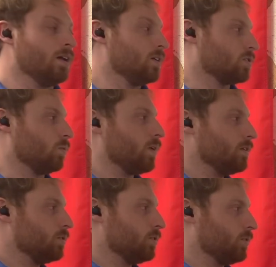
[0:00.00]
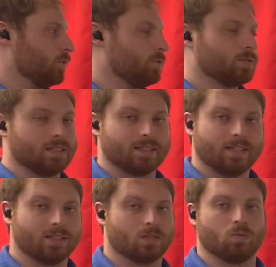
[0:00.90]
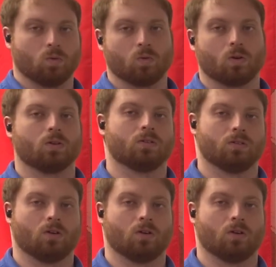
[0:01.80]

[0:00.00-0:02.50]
So whether you're using this or